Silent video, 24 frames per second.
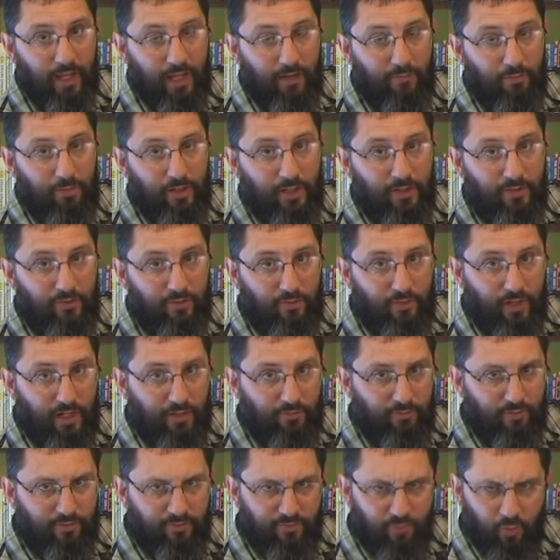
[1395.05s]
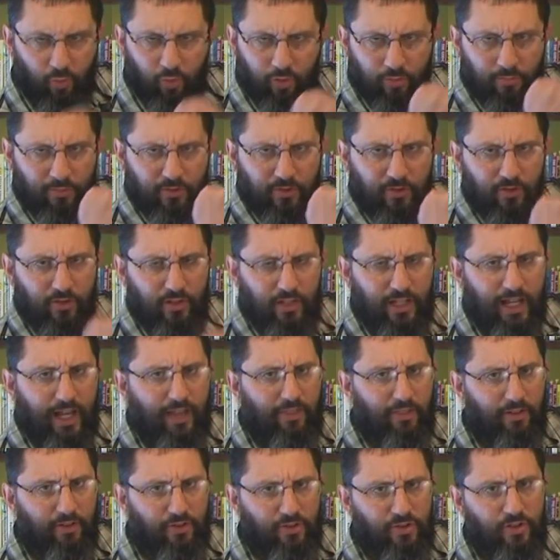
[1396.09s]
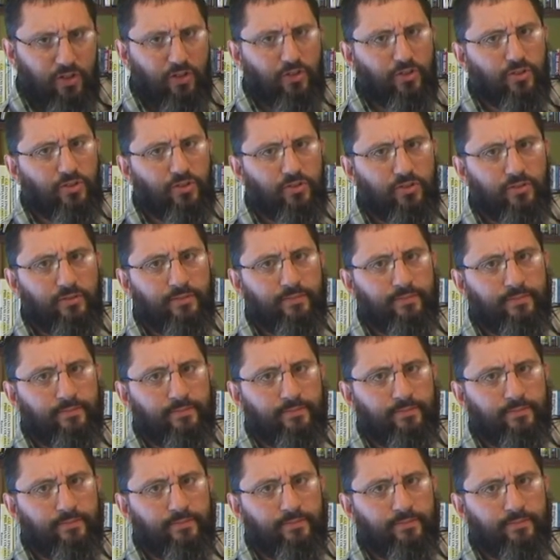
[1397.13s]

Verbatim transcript: and brings great reforms to the Catholic Church